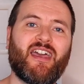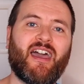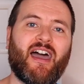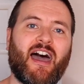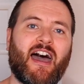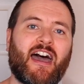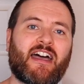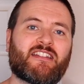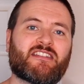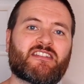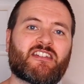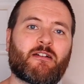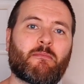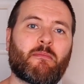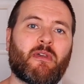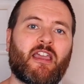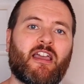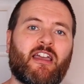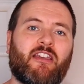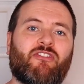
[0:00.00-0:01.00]
And
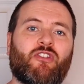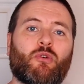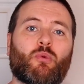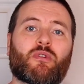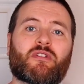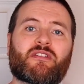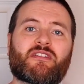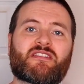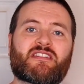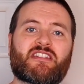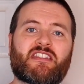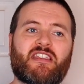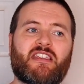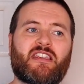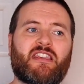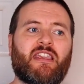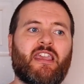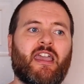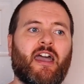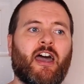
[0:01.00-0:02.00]
if you want to
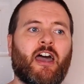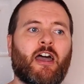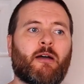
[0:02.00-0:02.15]
see